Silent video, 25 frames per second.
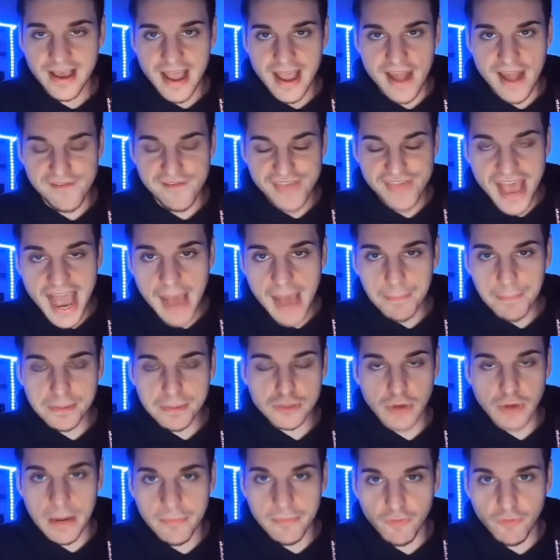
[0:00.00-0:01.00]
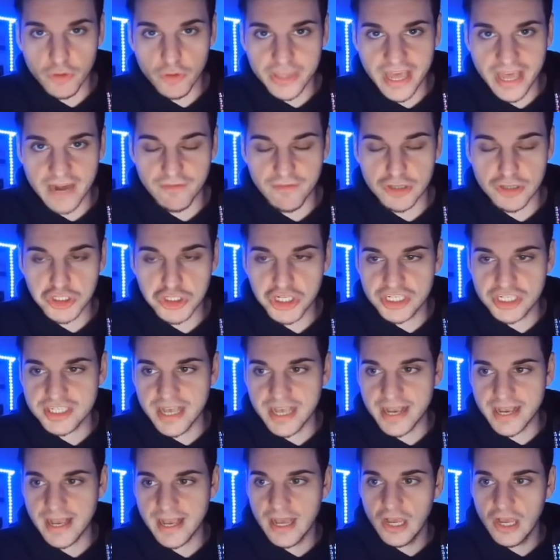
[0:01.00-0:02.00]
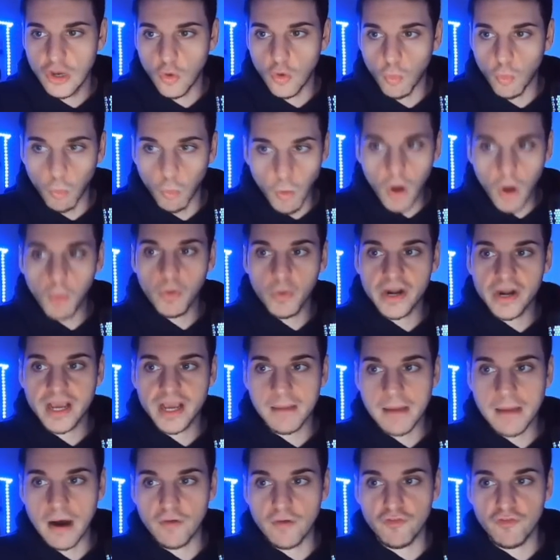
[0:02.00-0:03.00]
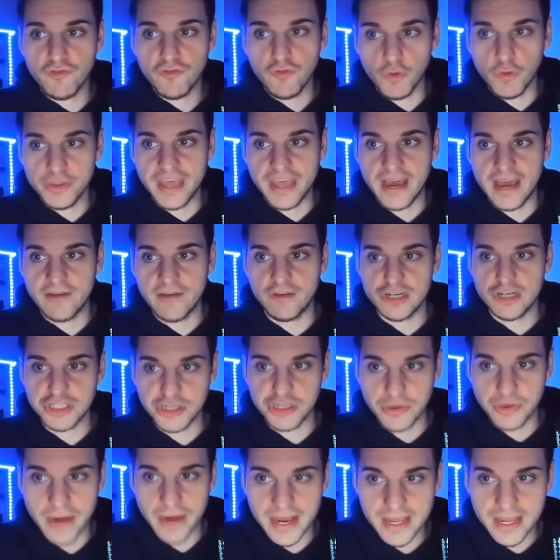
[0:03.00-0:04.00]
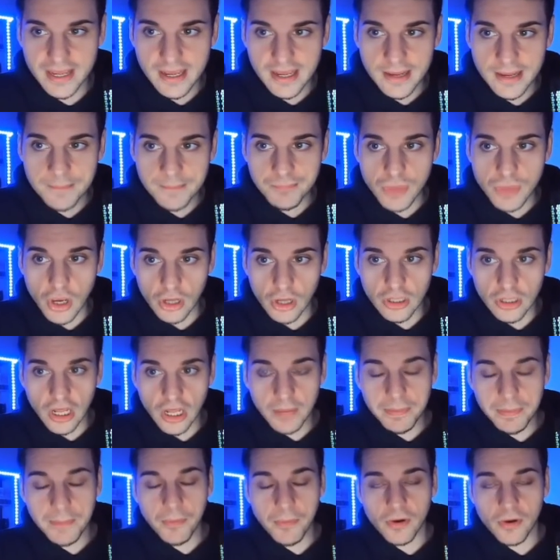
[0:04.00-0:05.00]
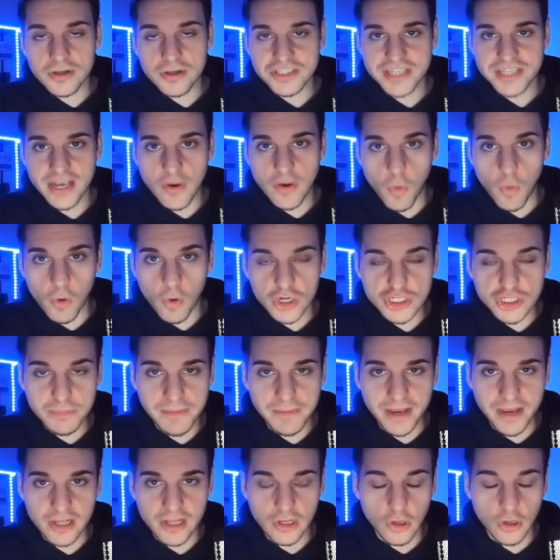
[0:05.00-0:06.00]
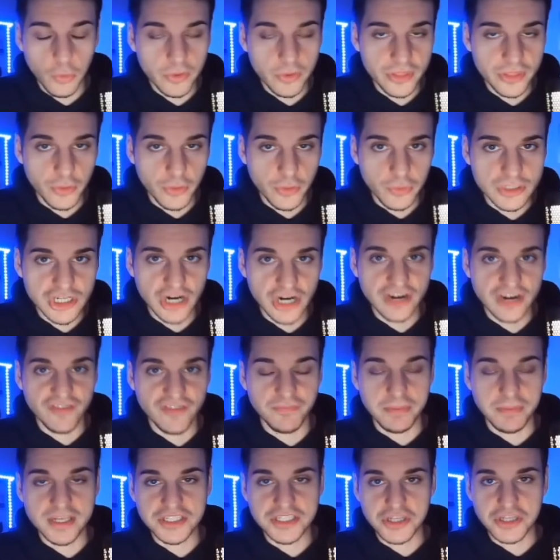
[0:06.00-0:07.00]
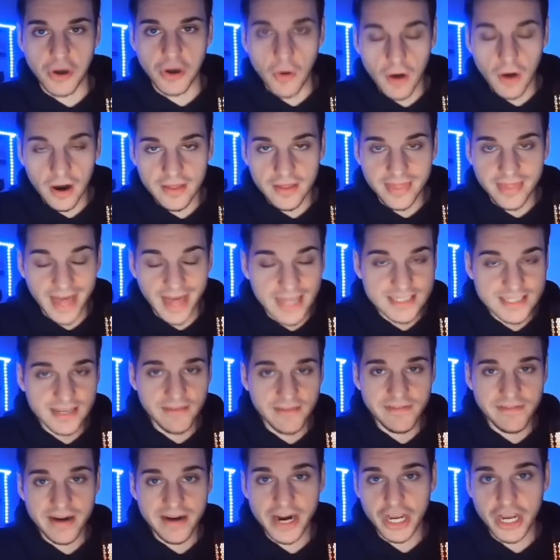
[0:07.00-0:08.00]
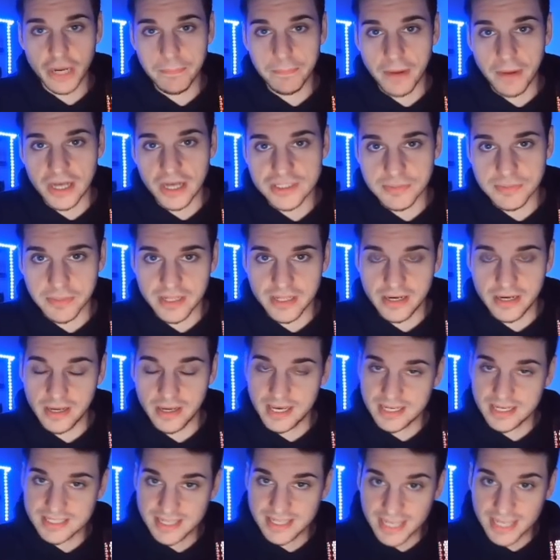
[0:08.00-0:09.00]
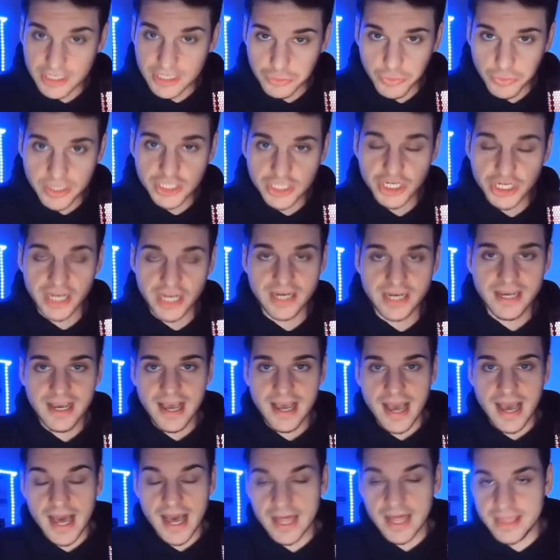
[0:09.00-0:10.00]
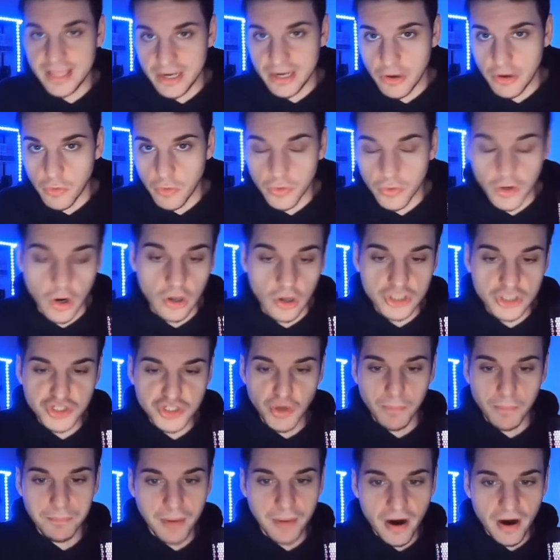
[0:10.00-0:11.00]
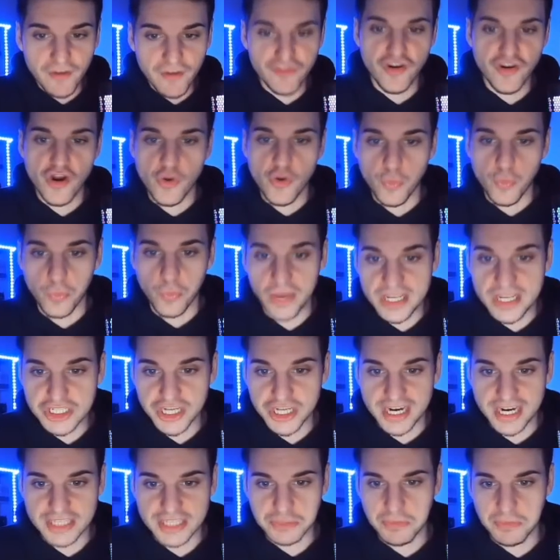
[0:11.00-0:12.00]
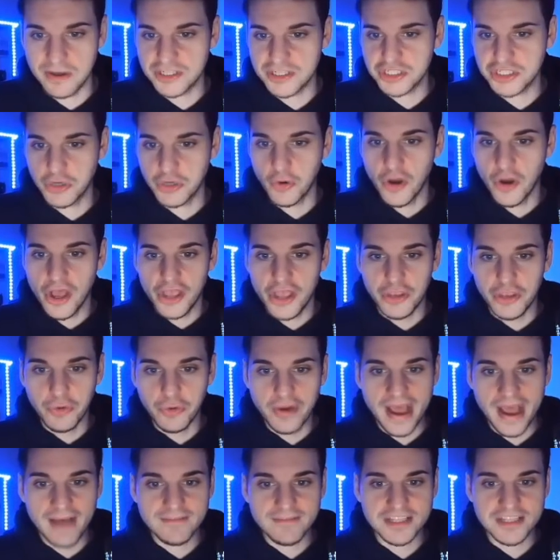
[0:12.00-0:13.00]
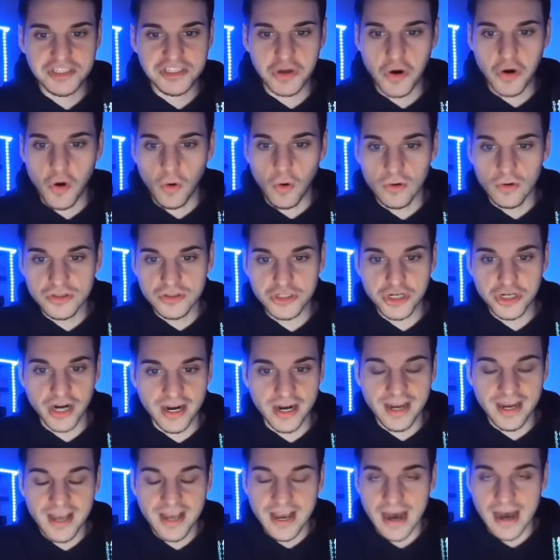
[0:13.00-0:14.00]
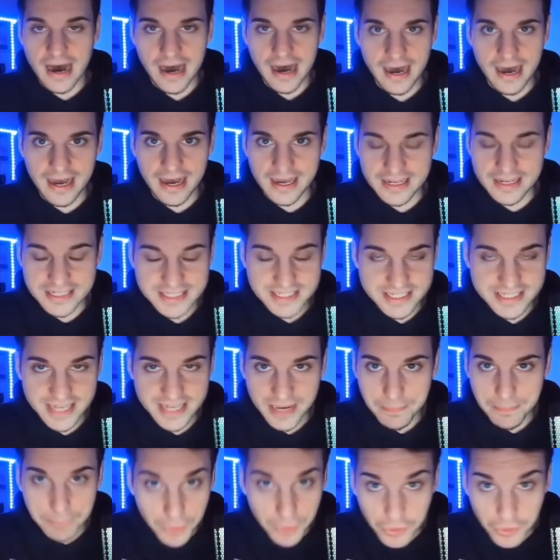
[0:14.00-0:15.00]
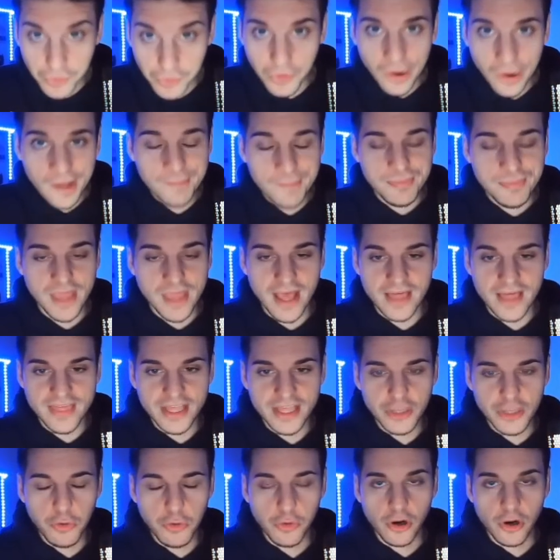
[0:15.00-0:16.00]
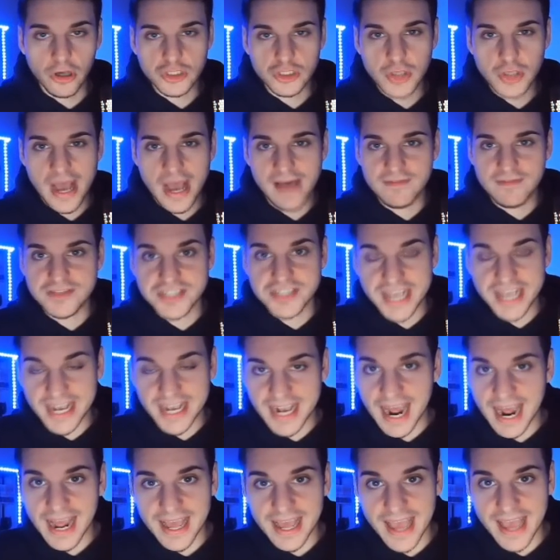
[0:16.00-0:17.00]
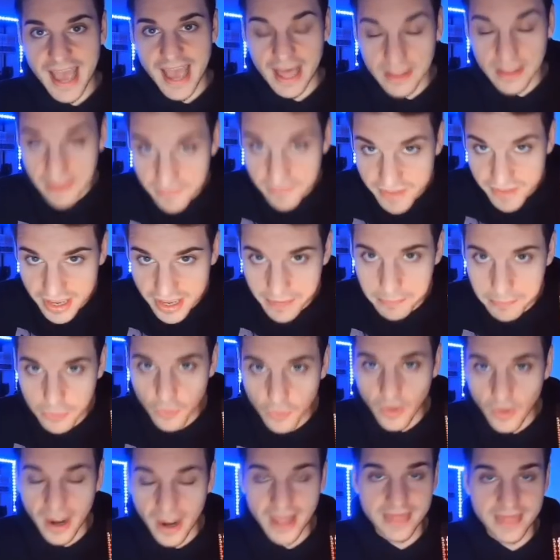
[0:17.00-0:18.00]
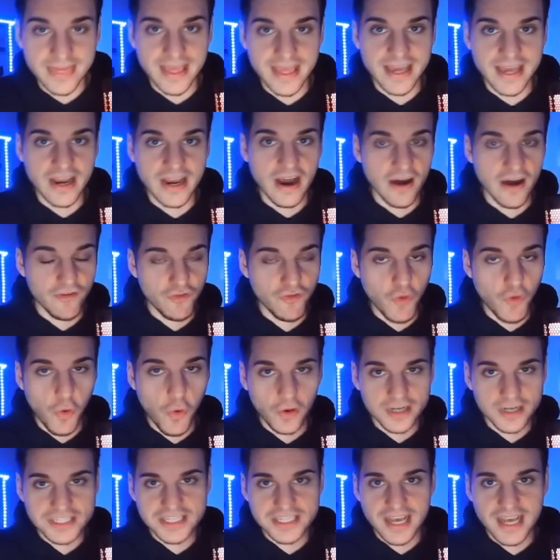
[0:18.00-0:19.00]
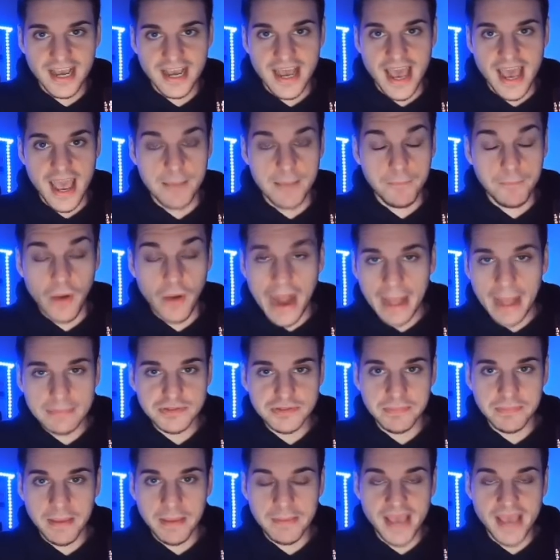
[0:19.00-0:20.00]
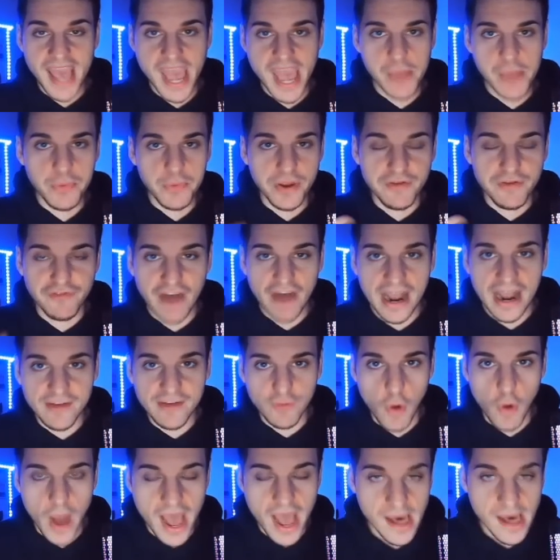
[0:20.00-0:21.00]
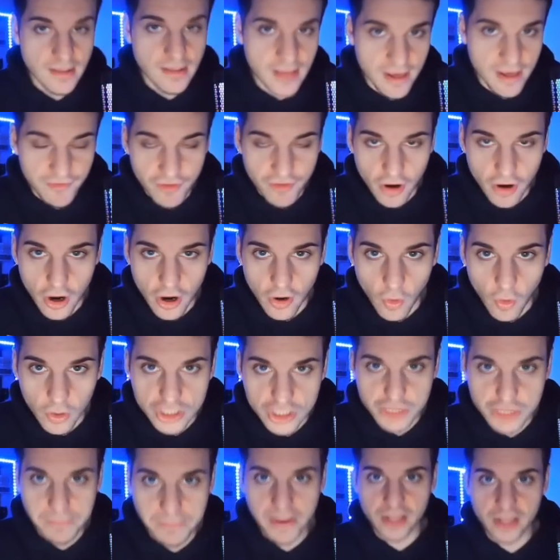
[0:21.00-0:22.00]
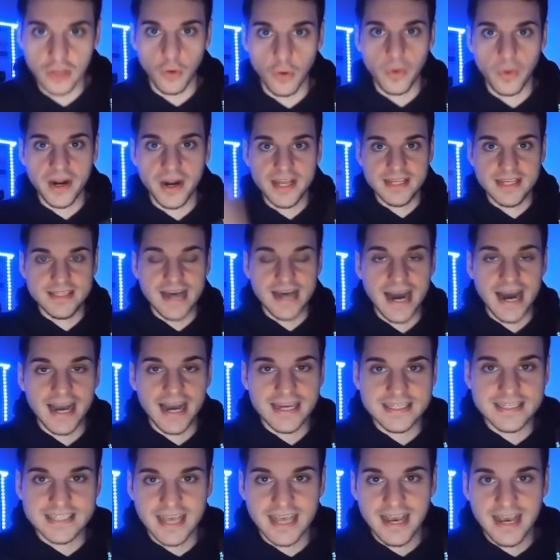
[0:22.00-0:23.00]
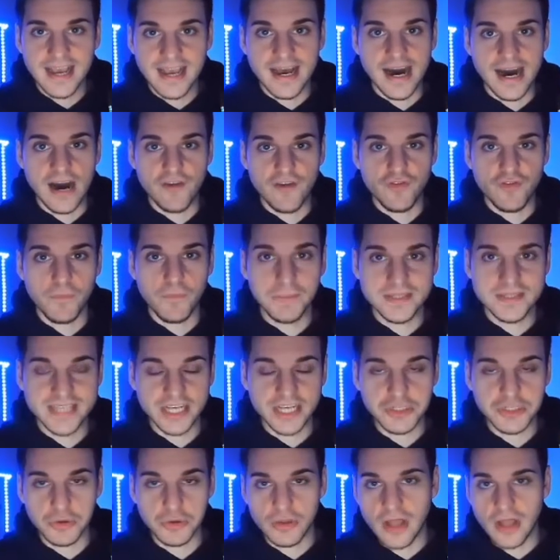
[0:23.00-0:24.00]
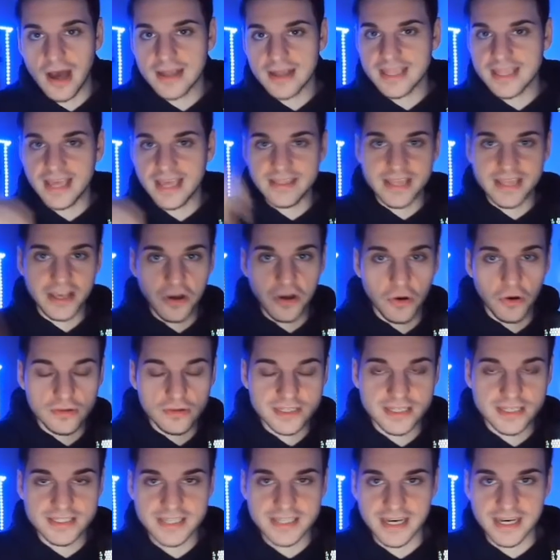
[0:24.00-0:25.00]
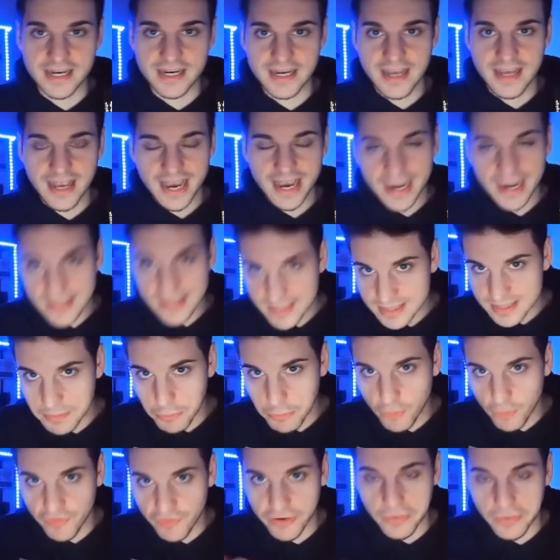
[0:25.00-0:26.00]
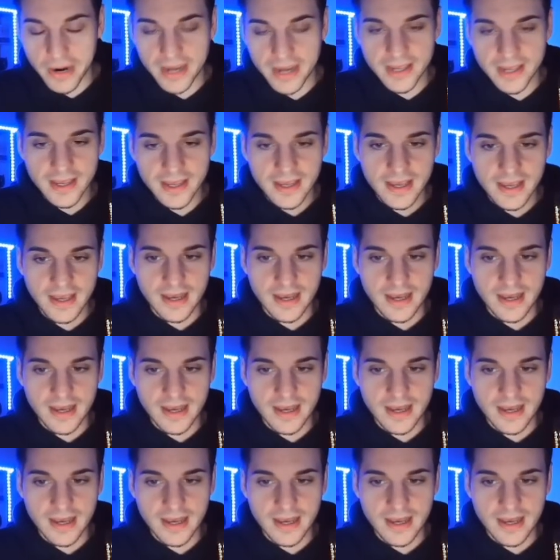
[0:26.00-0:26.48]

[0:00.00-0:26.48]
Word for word: If that happens right before the anniversary, it's like, what would come out for the anniversary, right? A lot of people are saying Orange Piccolo with the return of Beast Gohan. That's a very good possibility because he is regen, and then it would also buff regen as well. So you would have this ultra uh, sick Boo, and then you would also have Zenkai LF Kid Boo, and then of course a perhaps maybe a revival LF Orange Piccolo where he dies uh, from potential unlocked and then goes into kind of like the movie, right?